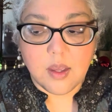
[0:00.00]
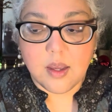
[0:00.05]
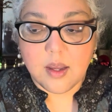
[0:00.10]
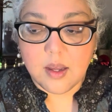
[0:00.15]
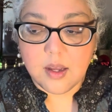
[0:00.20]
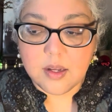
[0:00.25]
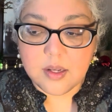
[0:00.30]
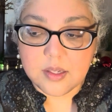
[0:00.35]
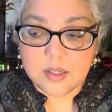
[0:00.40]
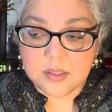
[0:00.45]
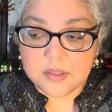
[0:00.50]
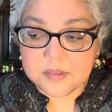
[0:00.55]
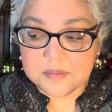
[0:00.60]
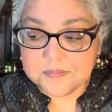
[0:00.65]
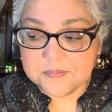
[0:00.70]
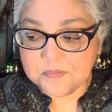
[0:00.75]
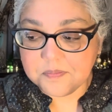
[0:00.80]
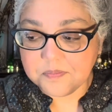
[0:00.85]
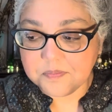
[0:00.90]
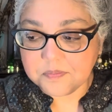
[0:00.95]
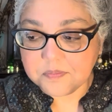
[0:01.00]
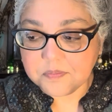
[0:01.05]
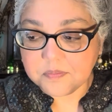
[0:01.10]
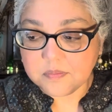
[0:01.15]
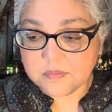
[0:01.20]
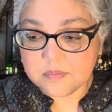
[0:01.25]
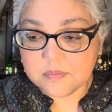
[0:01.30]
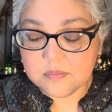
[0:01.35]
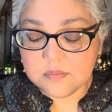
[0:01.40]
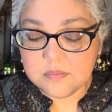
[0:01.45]
Um,
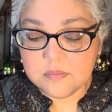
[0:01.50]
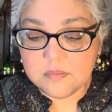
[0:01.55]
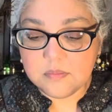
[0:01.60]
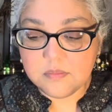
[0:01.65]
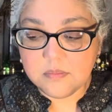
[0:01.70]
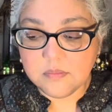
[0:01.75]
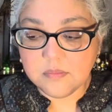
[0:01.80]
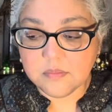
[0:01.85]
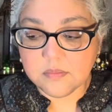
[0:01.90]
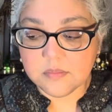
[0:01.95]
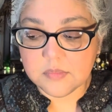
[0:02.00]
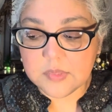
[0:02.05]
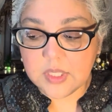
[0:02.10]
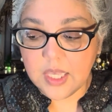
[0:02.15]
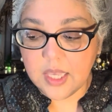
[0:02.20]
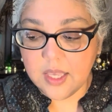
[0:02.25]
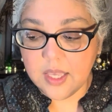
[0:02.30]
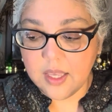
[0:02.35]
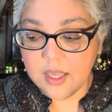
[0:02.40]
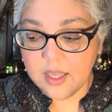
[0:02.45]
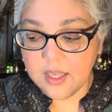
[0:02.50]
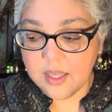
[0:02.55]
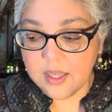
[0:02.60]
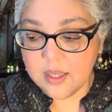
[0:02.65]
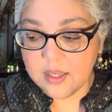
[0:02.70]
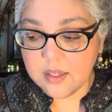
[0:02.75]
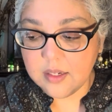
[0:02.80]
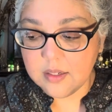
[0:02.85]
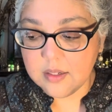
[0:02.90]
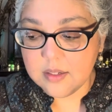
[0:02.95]

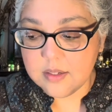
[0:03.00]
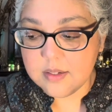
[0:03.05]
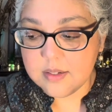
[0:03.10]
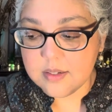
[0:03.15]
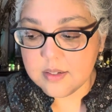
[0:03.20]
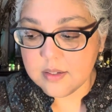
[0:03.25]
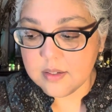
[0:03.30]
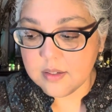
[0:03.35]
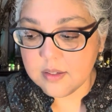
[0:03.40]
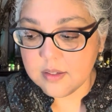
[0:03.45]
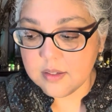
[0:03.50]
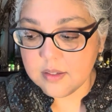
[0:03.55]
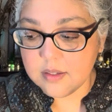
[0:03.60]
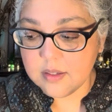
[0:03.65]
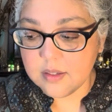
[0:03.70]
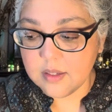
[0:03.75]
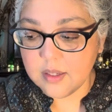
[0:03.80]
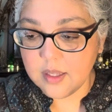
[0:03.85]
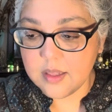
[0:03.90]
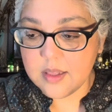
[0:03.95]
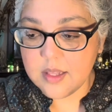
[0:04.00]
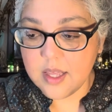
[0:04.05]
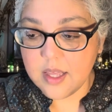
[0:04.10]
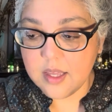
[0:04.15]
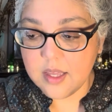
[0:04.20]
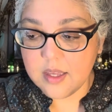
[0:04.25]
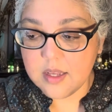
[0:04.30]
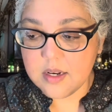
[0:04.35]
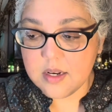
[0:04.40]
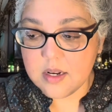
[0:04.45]
and and
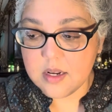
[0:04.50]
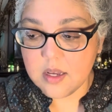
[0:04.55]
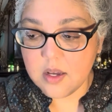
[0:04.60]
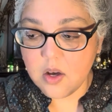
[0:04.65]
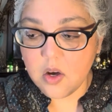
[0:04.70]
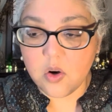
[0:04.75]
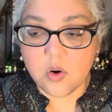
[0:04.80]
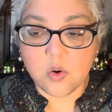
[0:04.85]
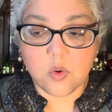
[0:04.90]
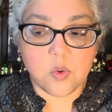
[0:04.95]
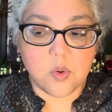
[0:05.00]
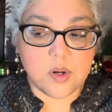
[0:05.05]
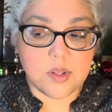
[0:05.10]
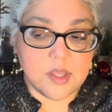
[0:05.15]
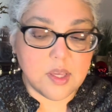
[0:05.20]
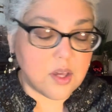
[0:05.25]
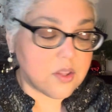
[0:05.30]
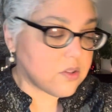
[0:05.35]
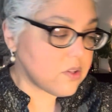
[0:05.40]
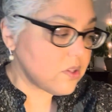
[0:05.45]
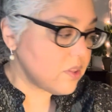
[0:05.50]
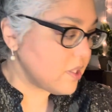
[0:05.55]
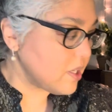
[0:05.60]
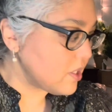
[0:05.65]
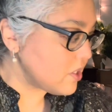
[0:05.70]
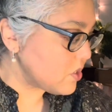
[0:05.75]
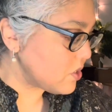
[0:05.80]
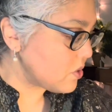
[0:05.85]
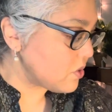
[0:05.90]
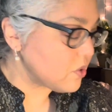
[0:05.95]
then, oh, the other
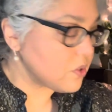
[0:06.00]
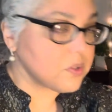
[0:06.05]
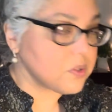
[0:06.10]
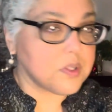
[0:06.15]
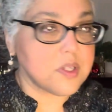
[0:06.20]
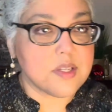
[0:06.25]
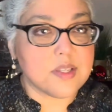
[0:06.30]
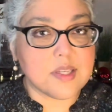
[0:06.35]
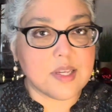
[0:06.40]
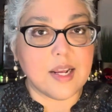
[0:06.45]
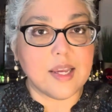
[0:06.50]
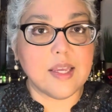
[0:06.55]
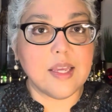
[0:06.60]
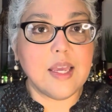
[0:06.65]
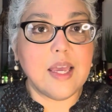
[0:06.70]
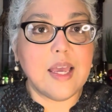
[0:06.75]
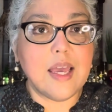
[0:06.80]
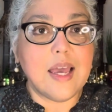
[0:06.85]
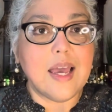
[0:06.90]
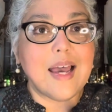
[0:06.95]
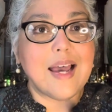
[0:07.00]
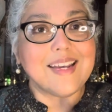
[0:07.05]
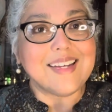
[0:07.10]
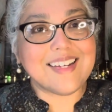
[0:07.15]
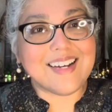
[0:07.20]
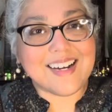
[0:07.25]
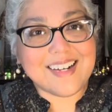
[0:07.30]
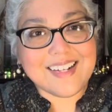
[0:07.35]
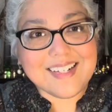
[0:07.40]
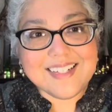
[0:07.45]
thing too is that I, I
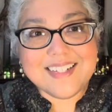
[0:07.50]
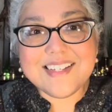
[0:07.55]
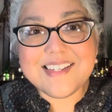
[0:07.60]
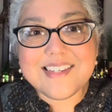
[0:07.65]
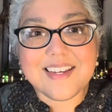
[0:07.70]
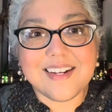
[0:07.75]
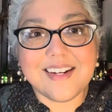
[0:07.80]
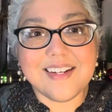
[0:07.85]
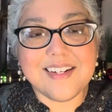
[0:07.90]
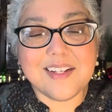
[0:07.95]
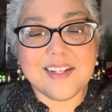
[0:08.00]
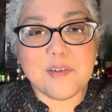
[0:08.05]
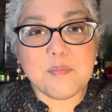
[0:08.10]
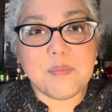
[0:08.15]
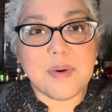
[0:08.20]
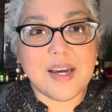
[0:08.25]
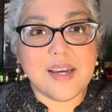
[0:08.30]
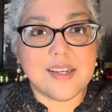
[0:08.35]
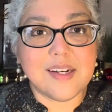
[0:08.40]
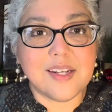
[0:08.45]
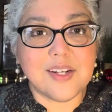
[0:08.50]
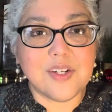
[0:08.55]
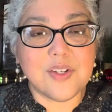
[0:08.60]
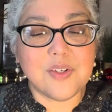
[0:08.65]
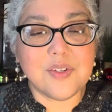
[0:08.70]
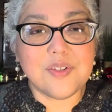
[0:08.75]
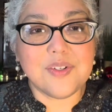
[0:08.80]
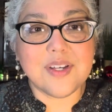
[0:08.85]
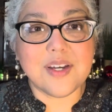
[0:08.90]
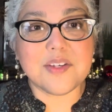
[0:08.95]
kind of said I didn't buy any
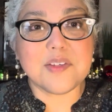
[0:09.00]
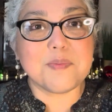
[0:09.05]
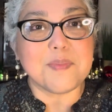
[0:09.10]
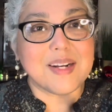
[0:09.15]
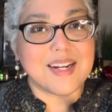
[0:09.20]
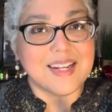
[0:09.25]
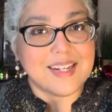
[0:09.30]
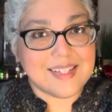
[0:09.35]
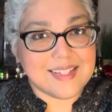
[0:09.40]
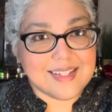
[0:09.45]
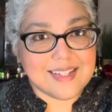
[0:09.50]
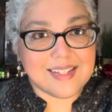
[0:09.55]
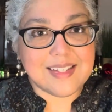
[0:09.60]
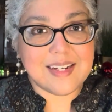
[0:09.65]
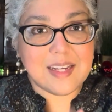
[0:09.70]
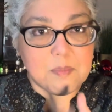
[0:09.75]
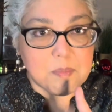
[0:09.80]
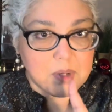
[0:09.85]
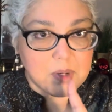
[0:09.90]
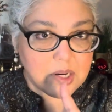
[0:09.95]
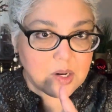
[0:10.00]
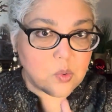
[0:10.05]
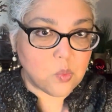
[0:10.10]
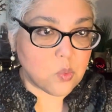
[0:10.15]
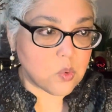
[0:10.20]
new decks, but I did. I bought